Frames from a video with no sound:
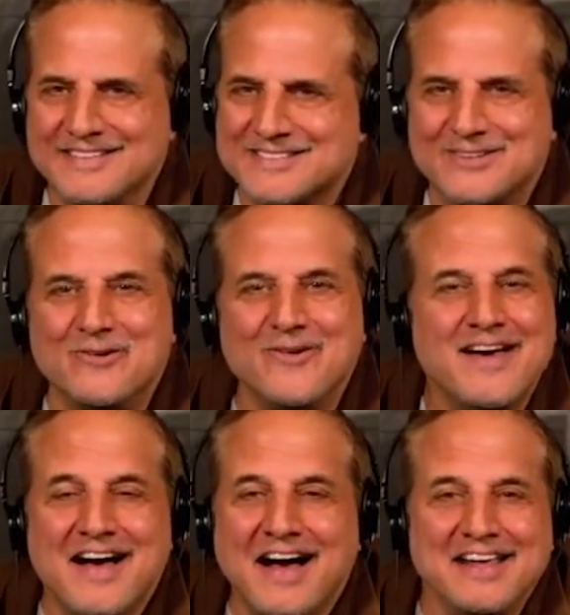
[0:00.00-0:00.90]
So
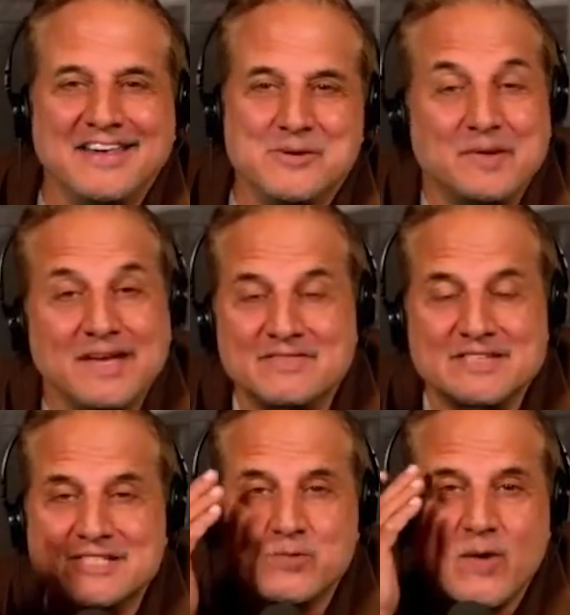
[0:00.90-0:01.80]
you believe
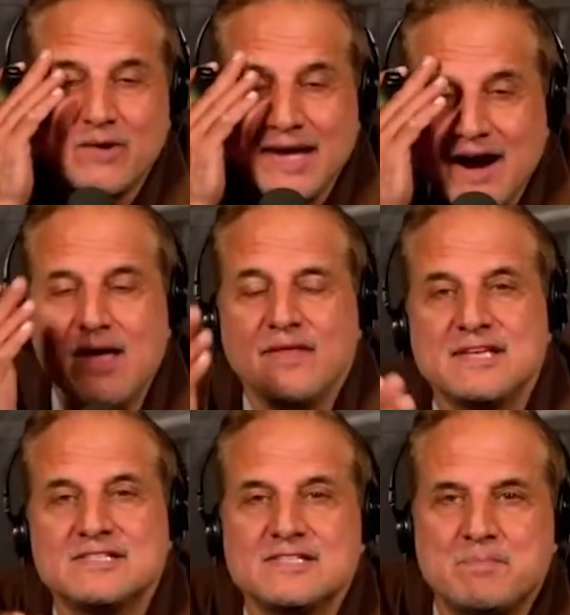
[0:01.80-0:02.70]
this is where we are?
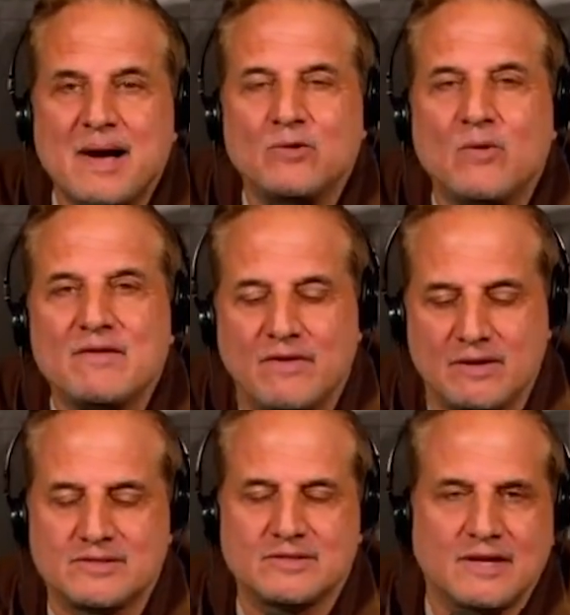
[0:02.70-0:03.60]
This is, by the way,
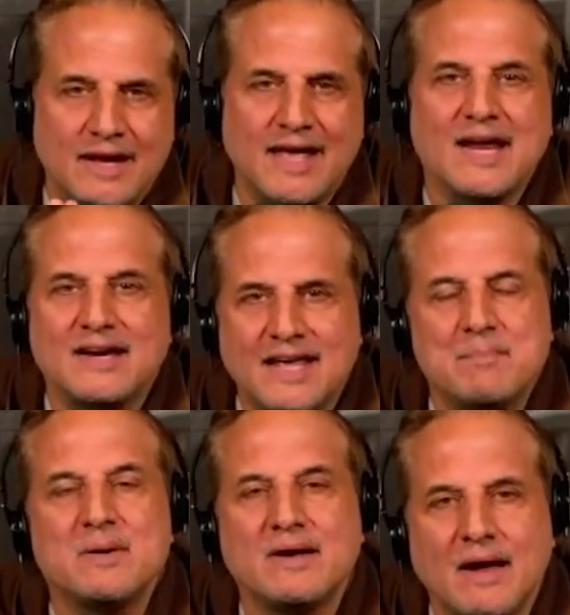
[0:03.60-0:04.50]
folks, again,
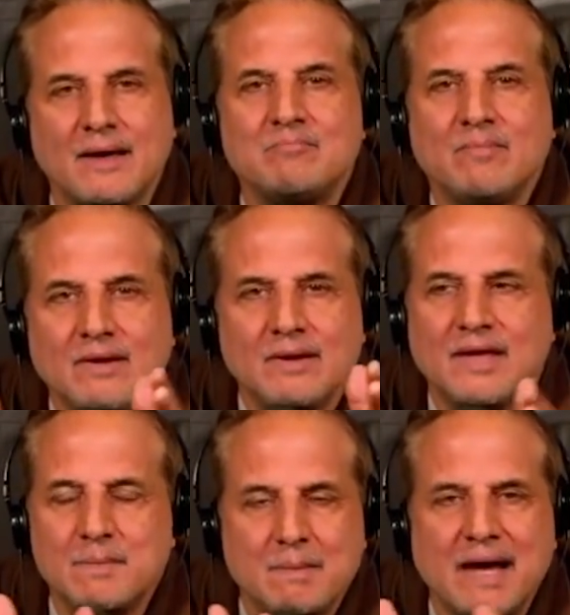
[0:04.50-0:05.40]
keep in
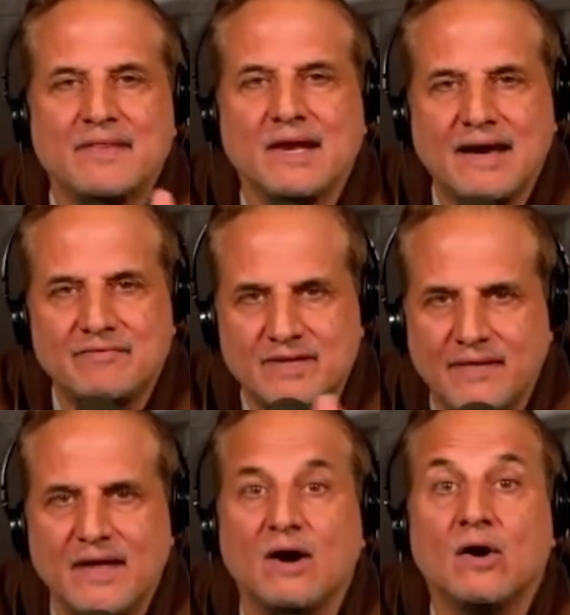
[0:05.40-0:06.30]
mind the left
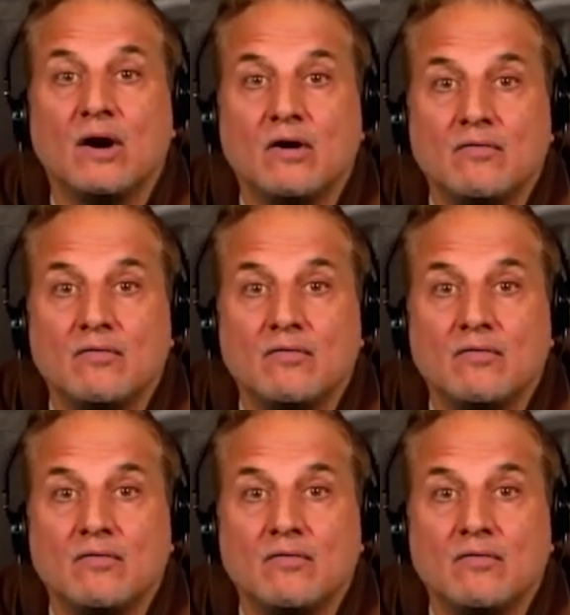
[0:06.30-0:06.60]
in there.